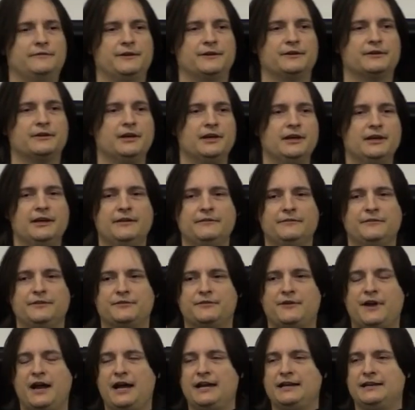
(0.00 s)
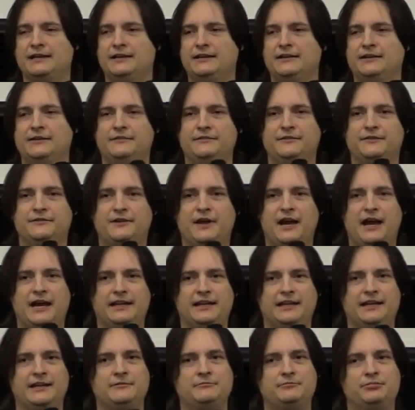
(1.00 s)
If, you're, if, you've got, if you've
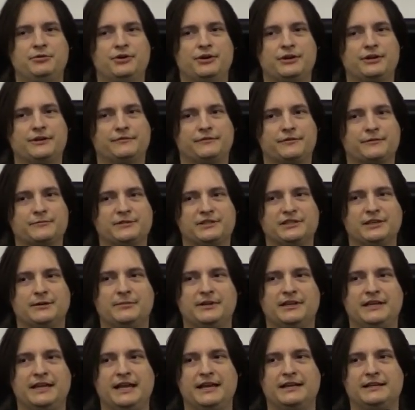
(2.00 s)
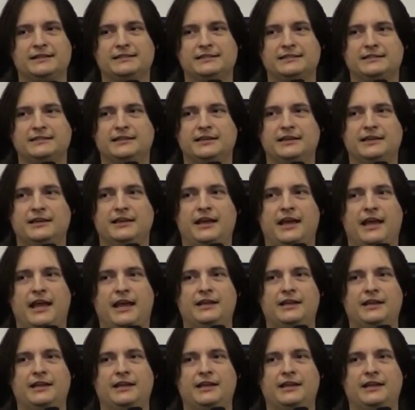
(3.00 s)
got input from somebody else,